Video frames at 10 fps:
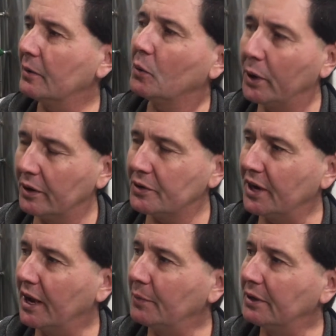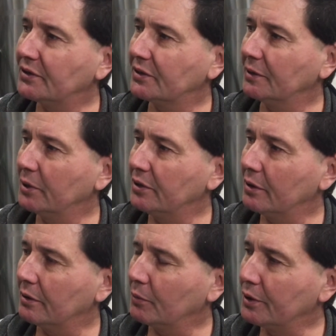in the wintertime, it's when
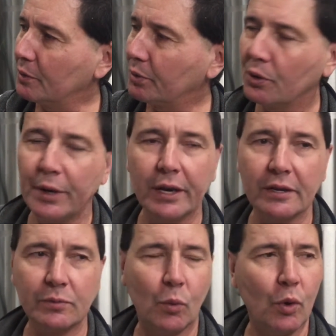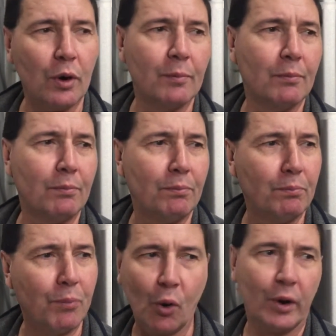you're brewing, it's warm
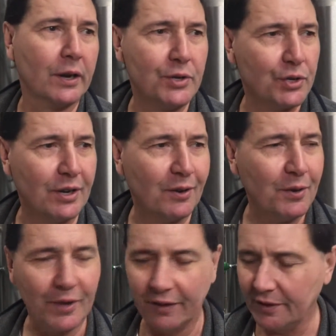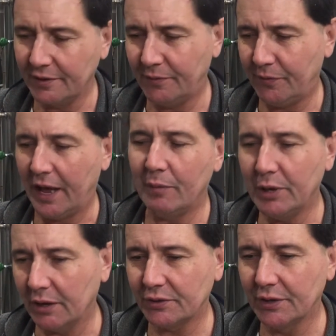porridge. You've got this
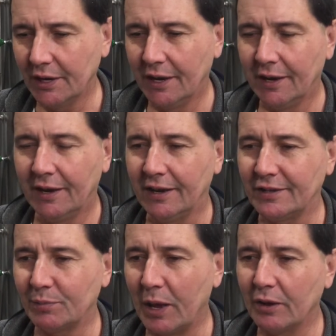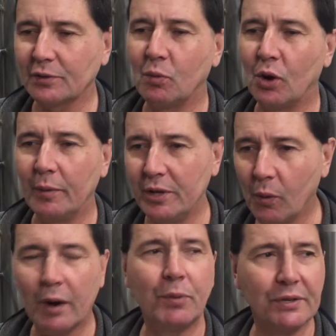fabulous, it smells warm. You
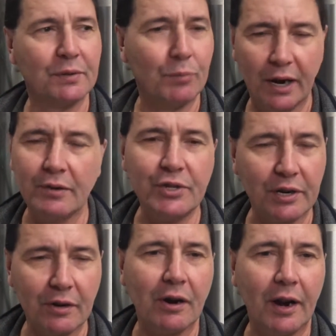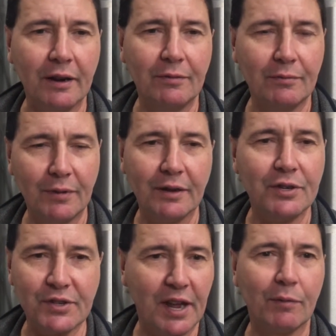want to put some brown sugar on it and
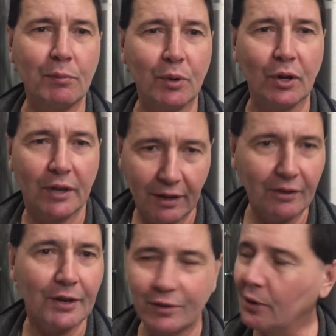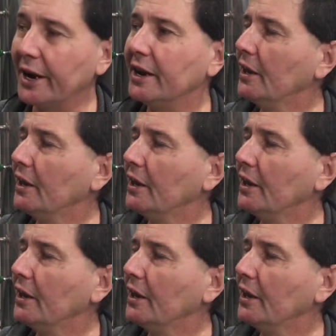just have a bowl. It looks great.